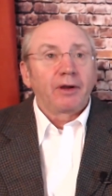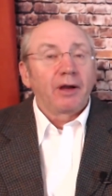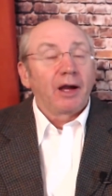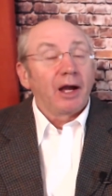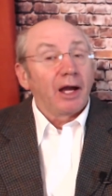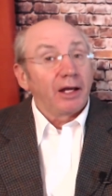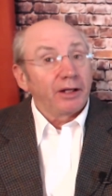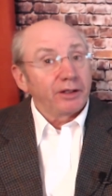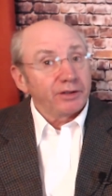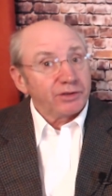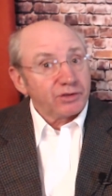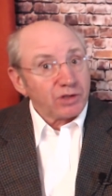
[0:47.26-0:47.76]

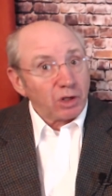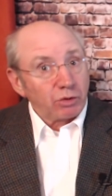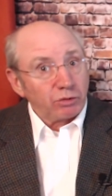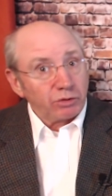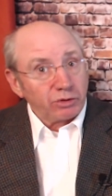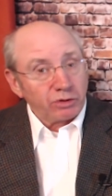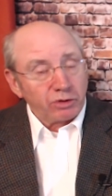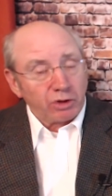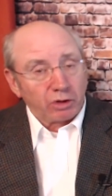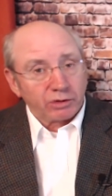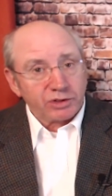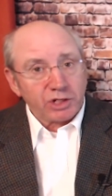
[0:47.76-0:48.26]
Uh, so,
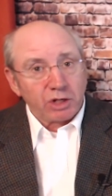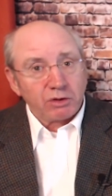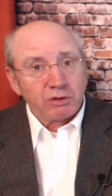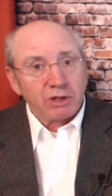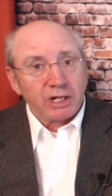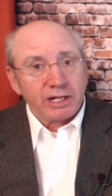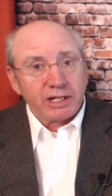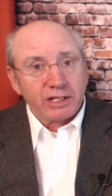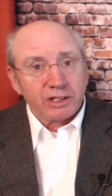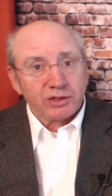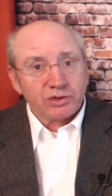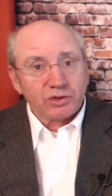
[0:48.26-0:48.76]
not
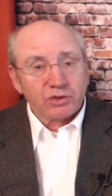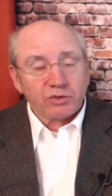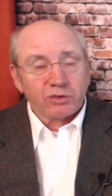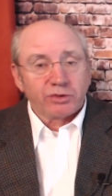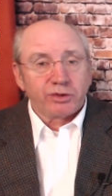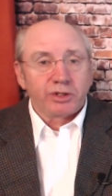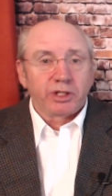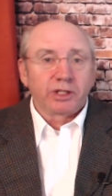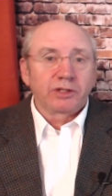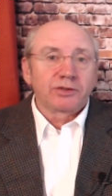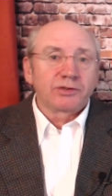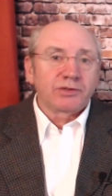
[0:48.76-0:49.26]
only
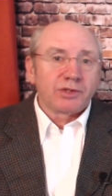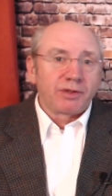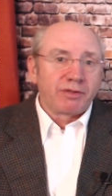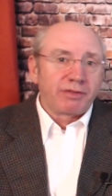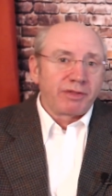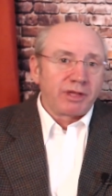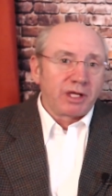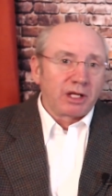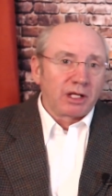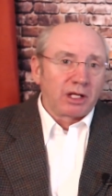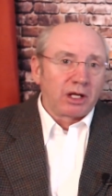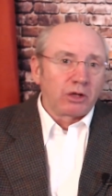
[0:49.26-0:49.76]
historians and
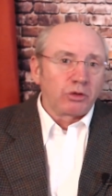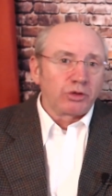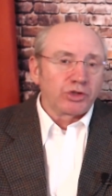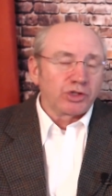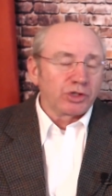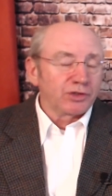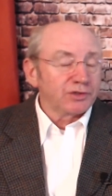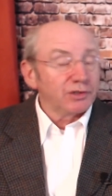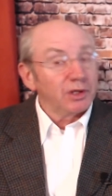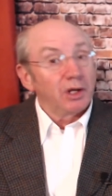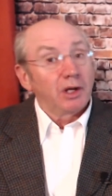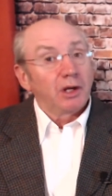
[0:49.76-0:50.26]

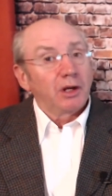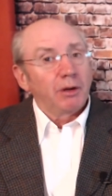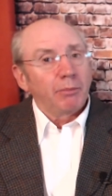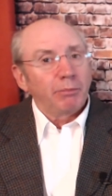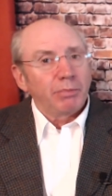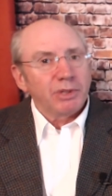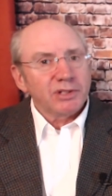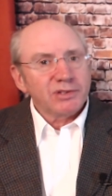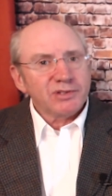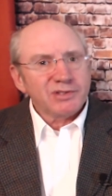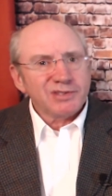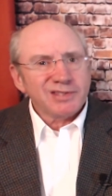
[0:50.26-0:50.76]
theologians,
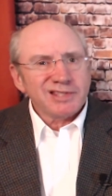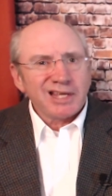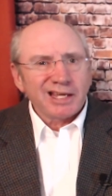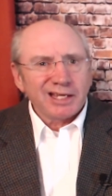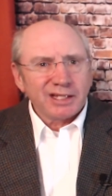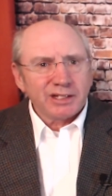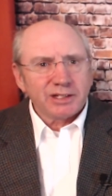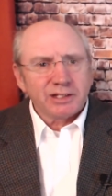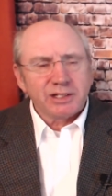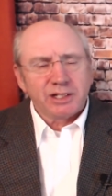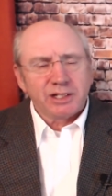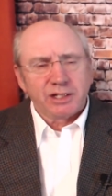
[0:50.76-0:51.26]
but
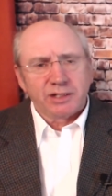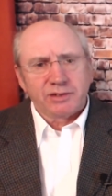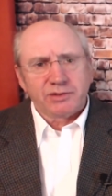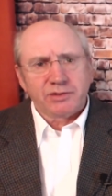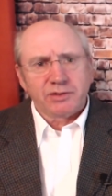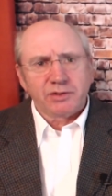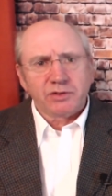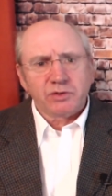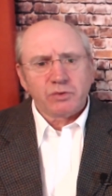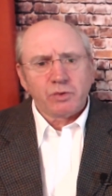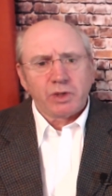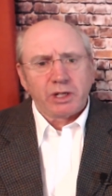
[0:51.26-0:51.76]
scientists
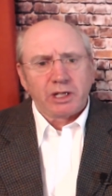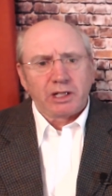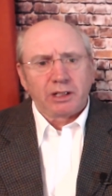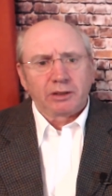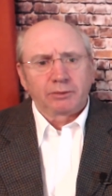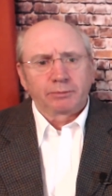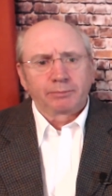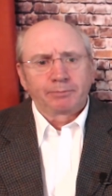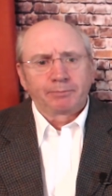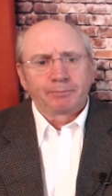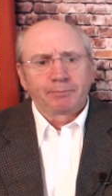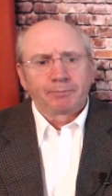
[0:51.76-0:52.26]
as well
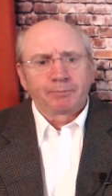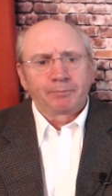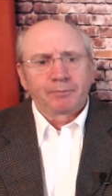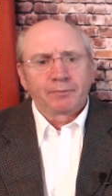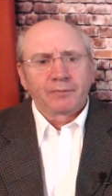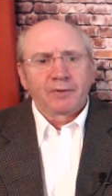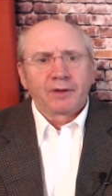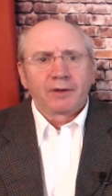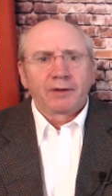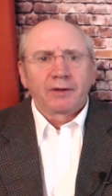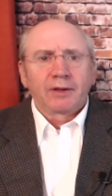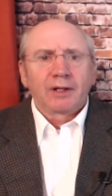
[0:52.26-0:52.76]

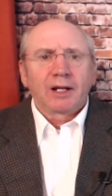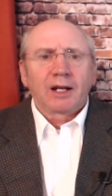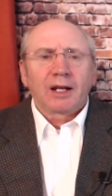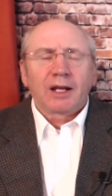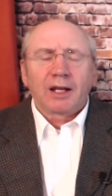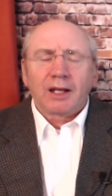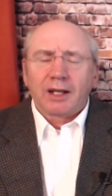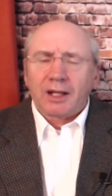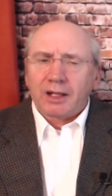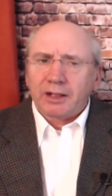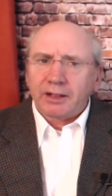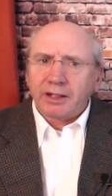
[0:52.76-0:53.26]

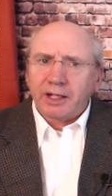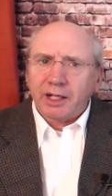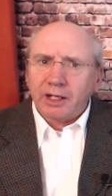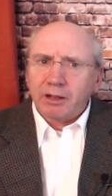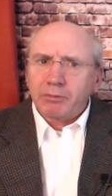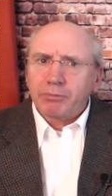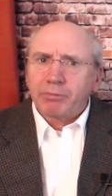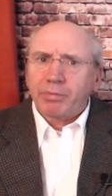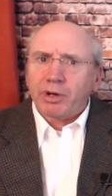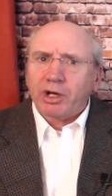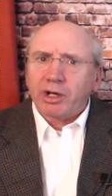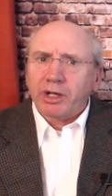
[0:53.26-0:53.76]

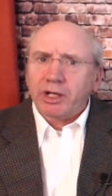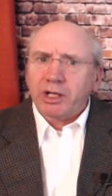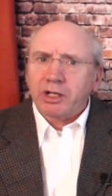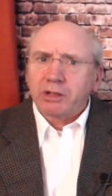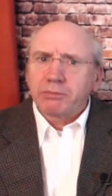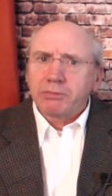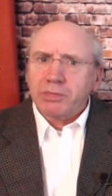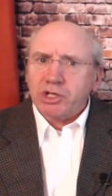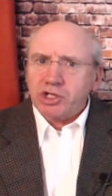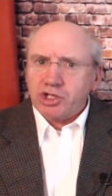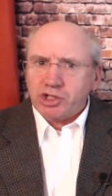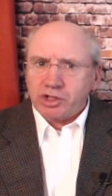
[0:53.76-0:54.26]
lying by
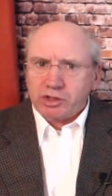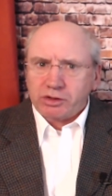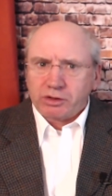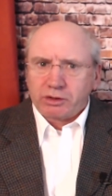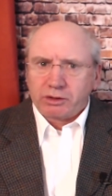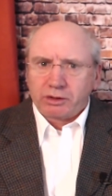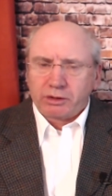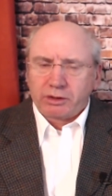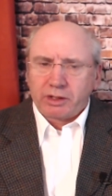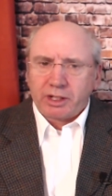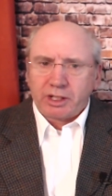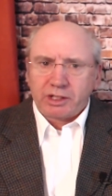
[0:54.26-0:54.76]
omission,
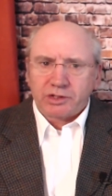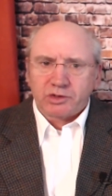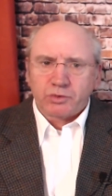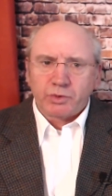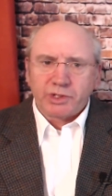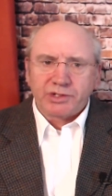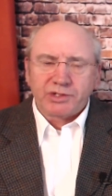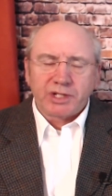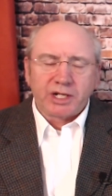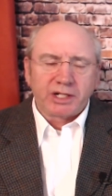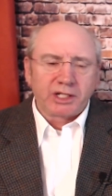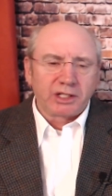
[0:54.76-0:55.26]
as we
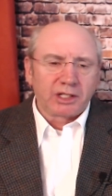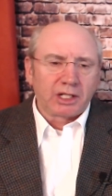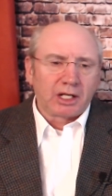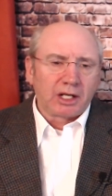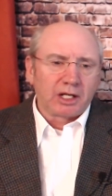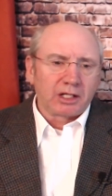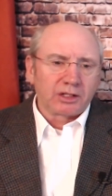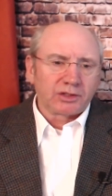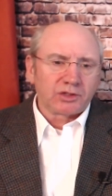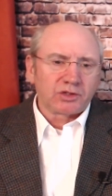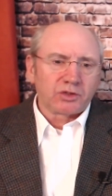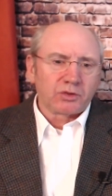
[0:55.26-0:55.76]
said in the
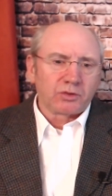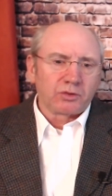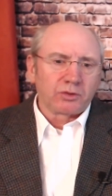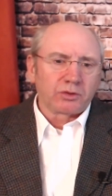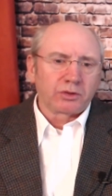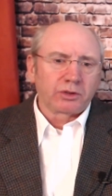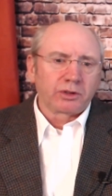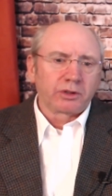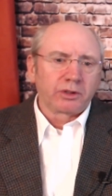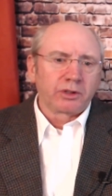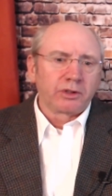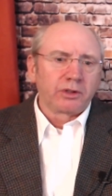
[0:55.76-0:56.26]
last
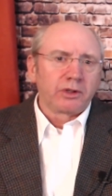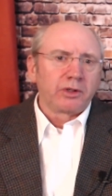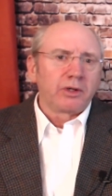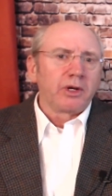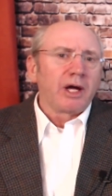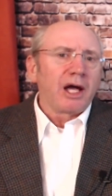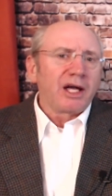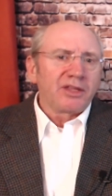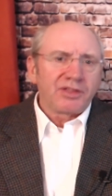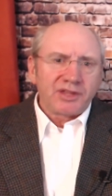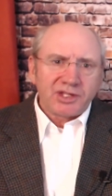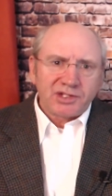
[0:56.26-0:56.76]
talk.
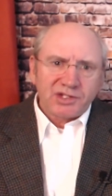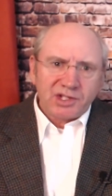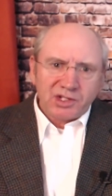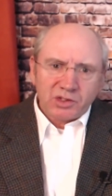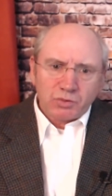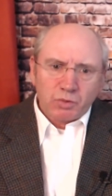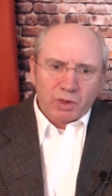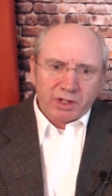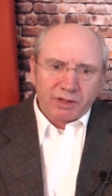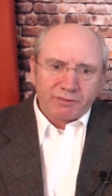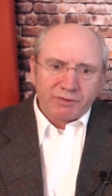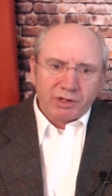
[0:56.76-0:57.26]
And this is
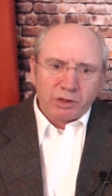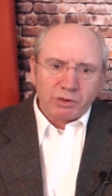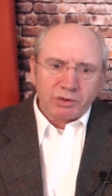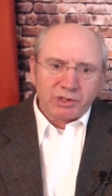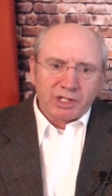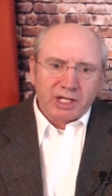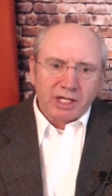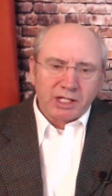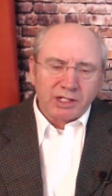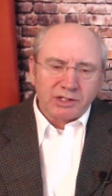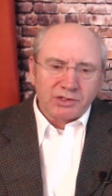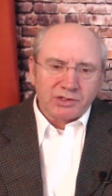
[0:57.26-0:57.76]
one of those
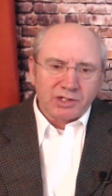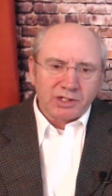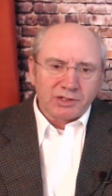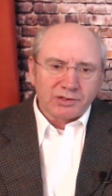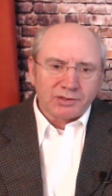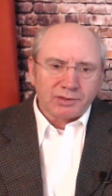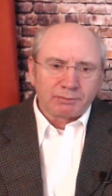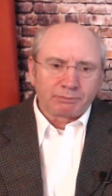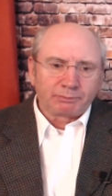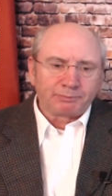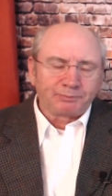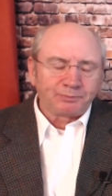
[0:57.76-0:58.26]

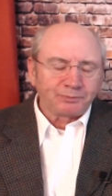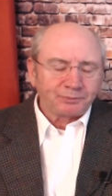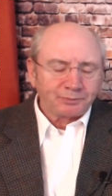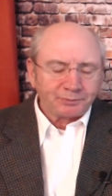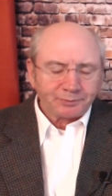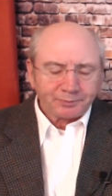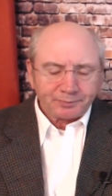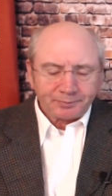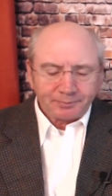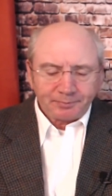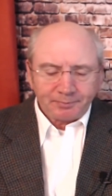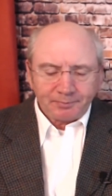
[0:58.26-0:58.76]
cases.
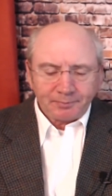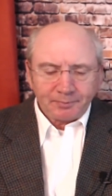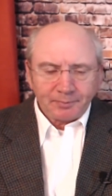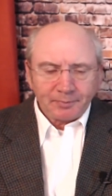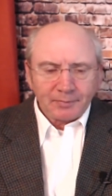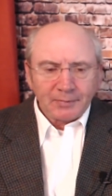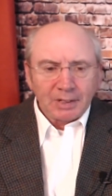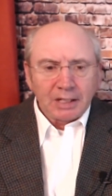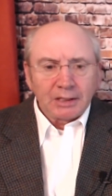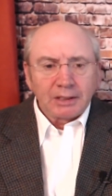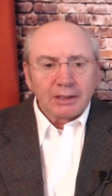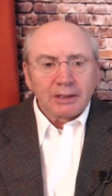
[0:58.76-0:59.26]

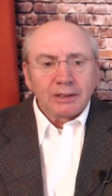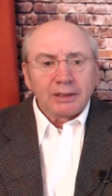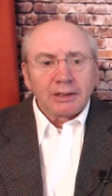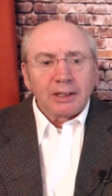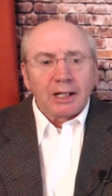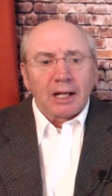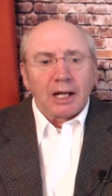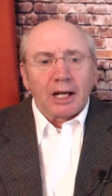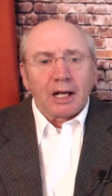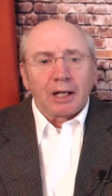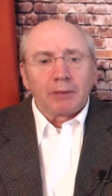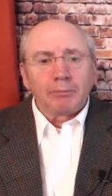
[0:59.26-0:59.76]

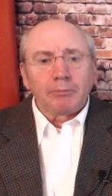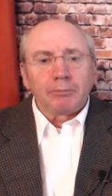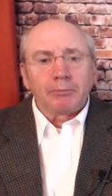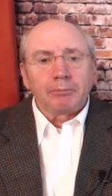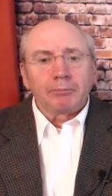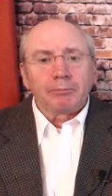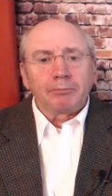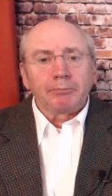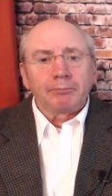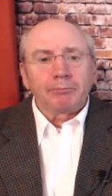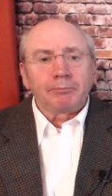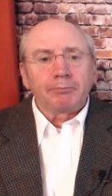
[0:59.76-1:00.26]
Um,
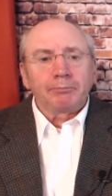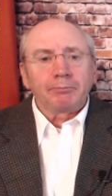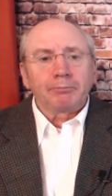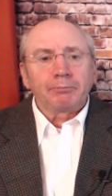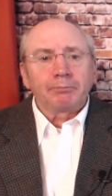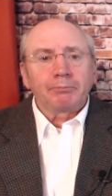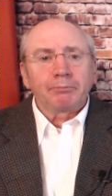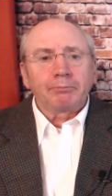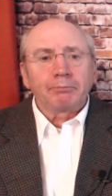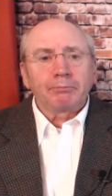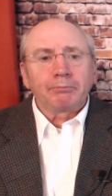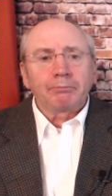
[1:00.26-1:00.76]

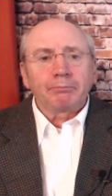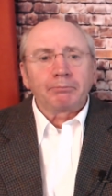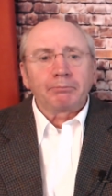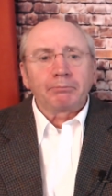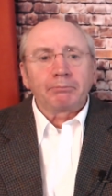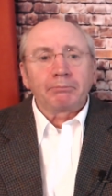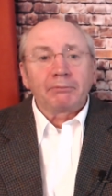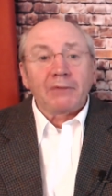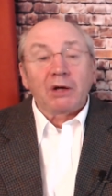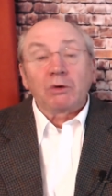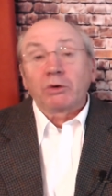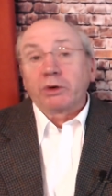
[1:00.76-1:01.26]

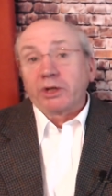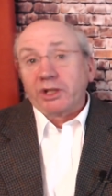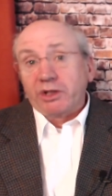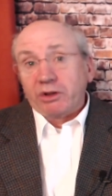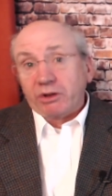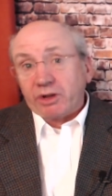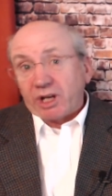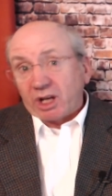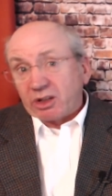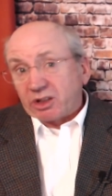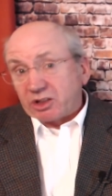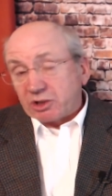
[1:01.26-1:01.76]
oh, and you're
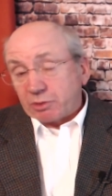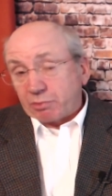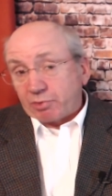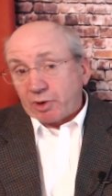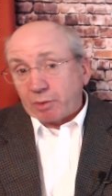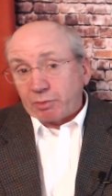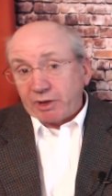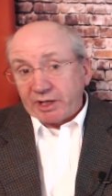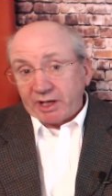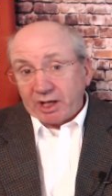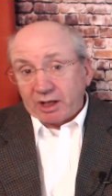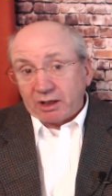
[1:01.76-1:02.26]
going to
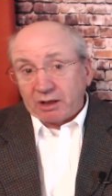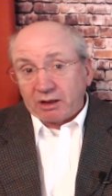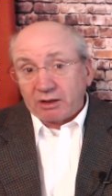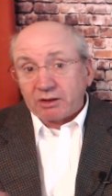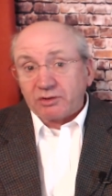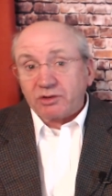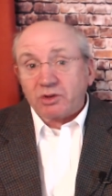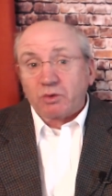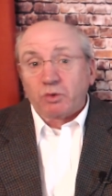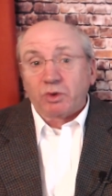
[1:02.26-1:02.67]
probably ask,